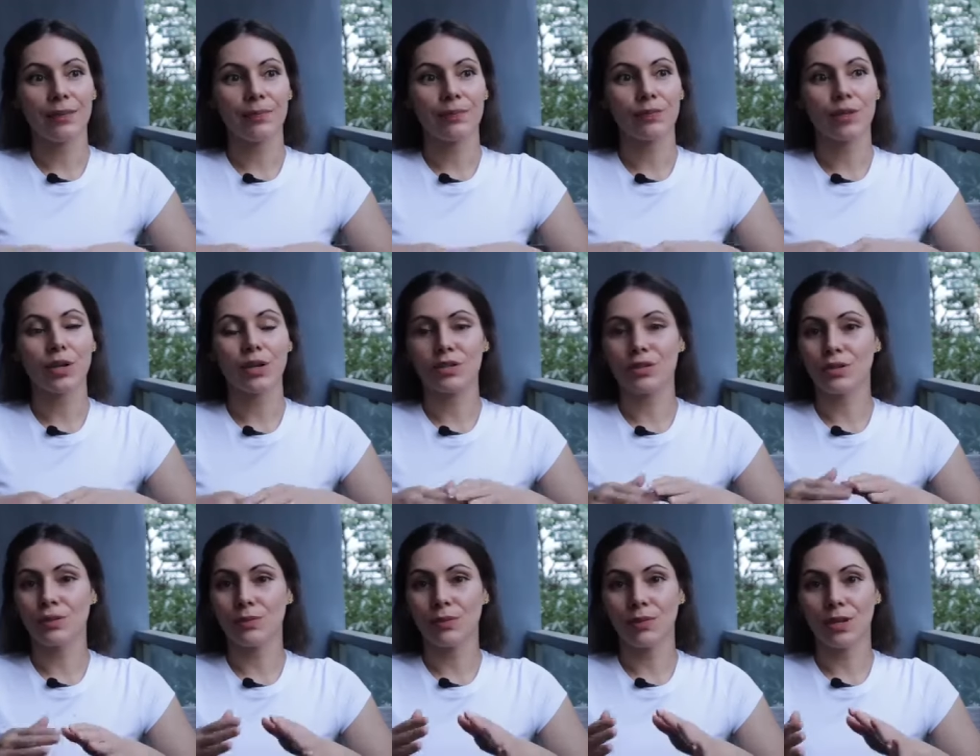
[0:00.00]
not
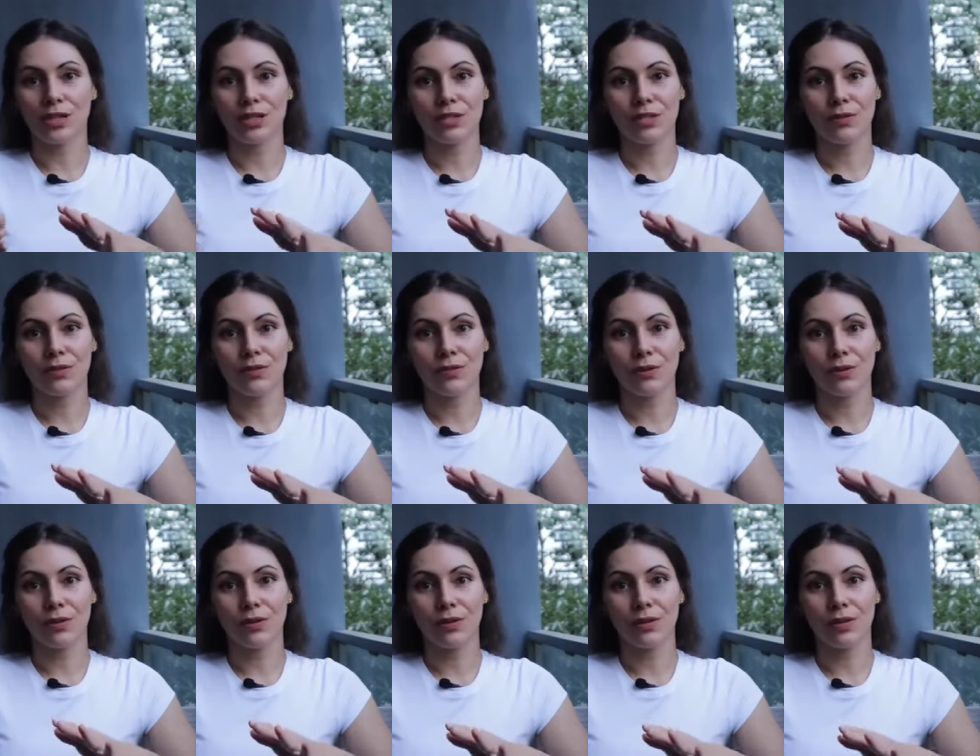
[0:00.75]
so much
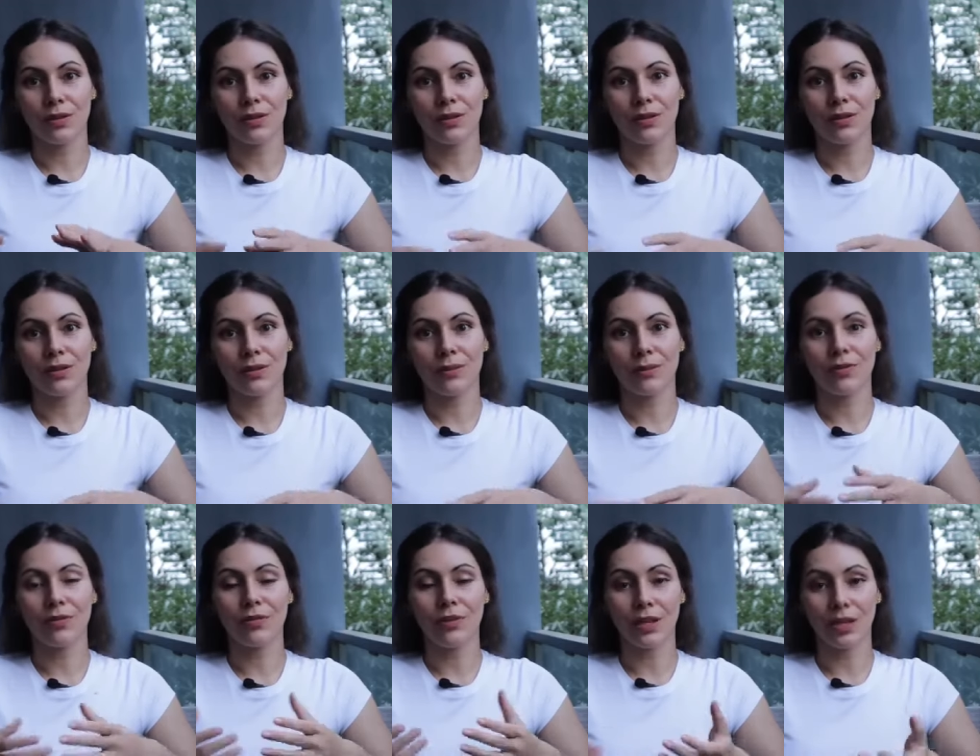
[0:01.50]
for
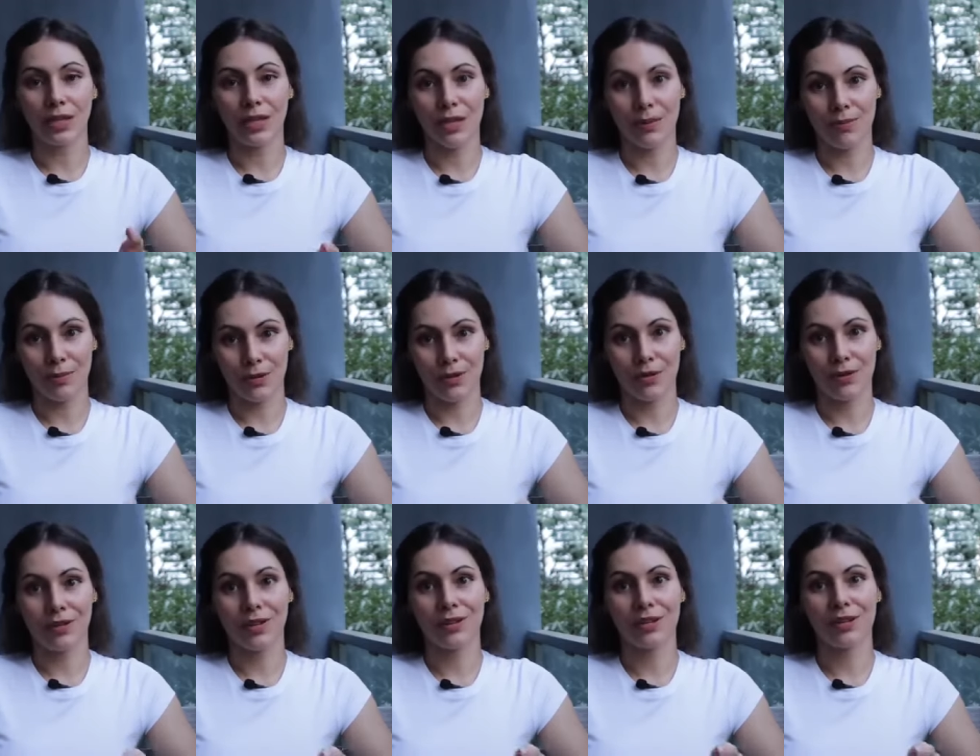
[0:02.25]
the
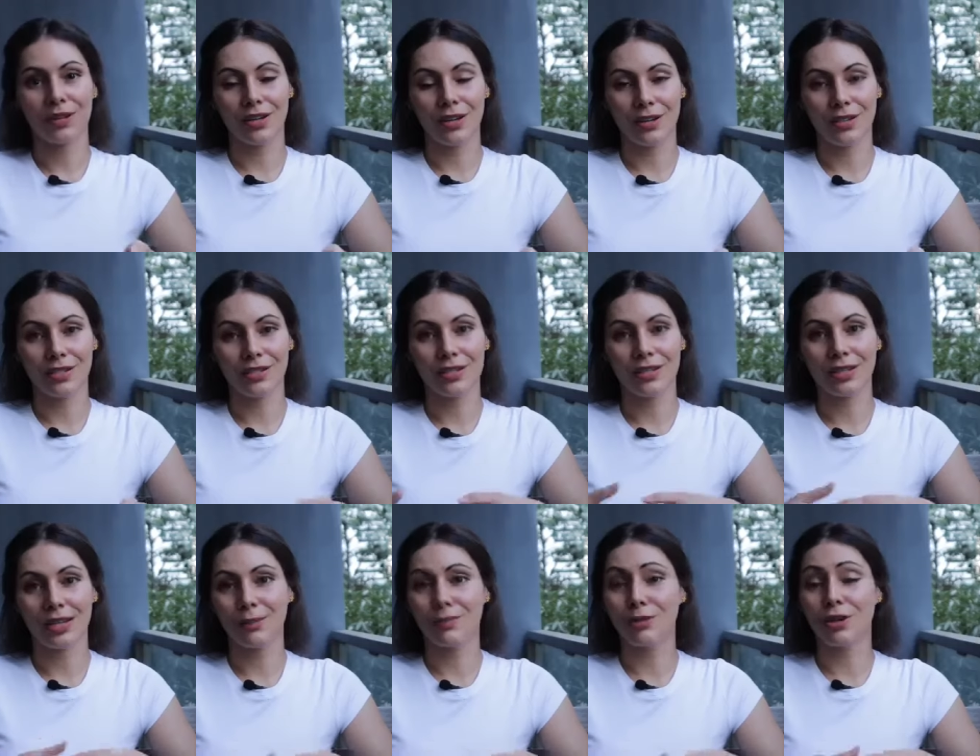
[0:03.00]
labor costs.
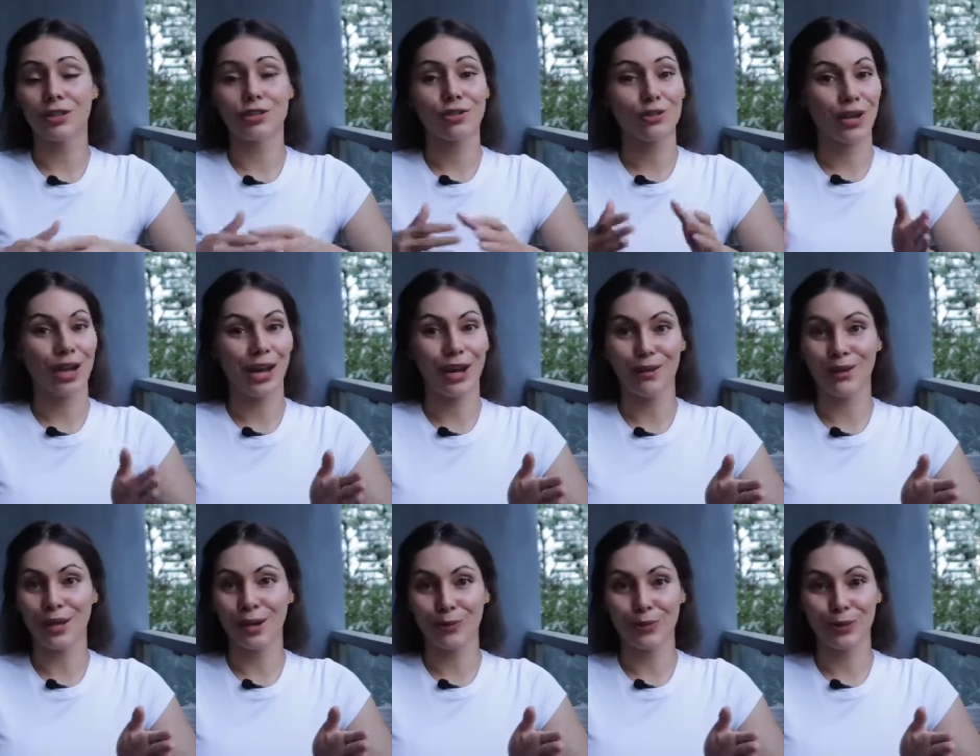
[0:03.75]
I'm not sure how
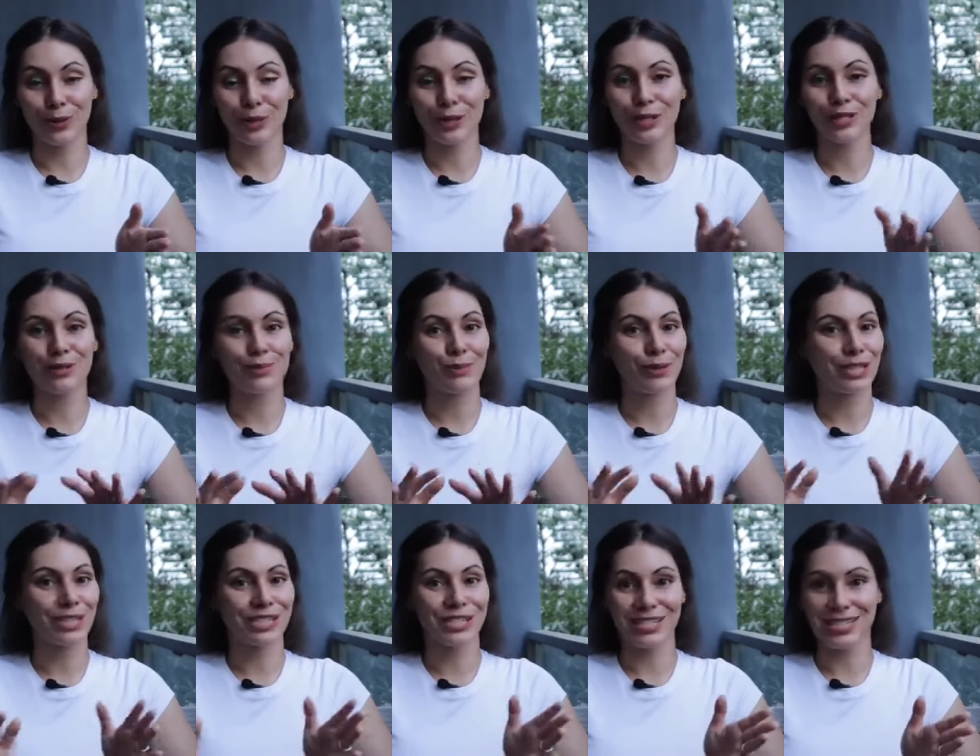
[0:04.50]
that works, but
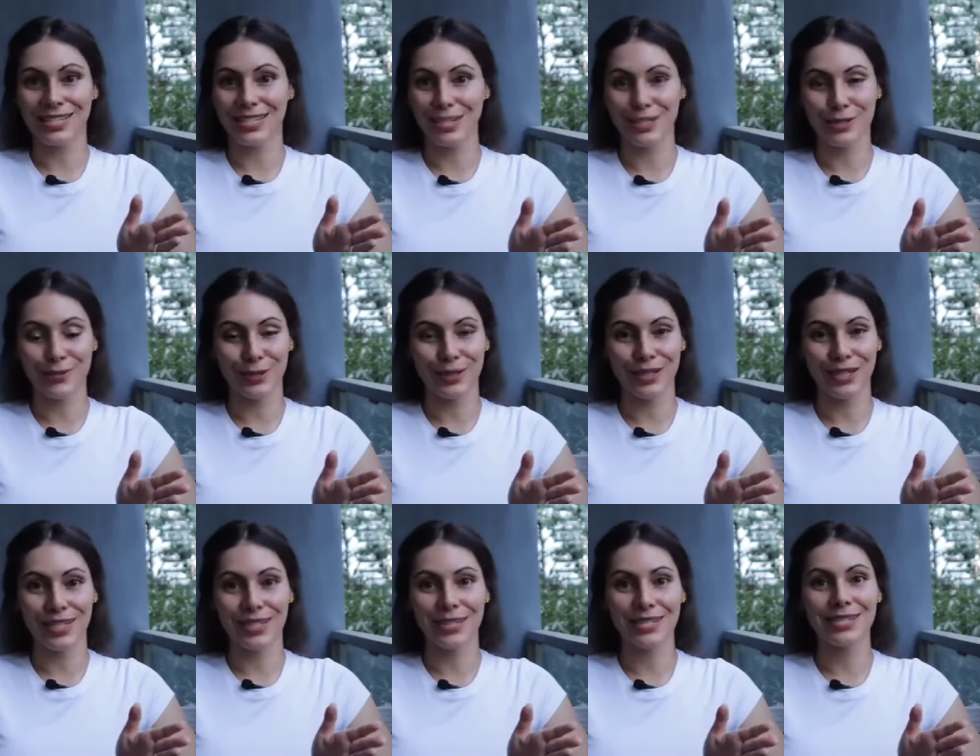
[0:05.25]
it just is what
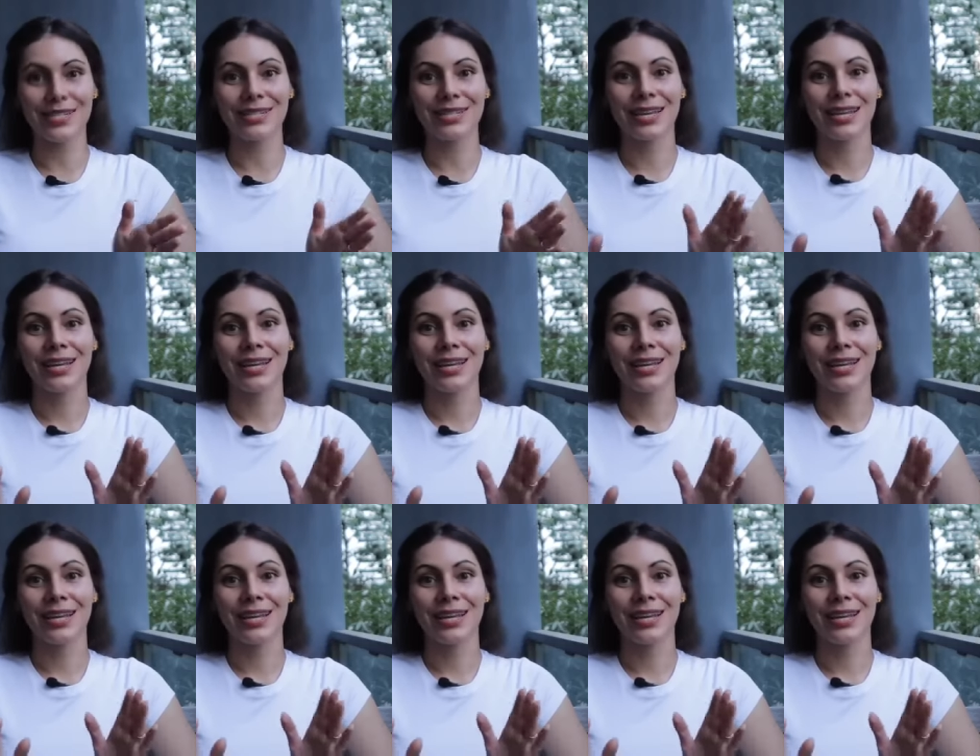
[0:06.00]
it is.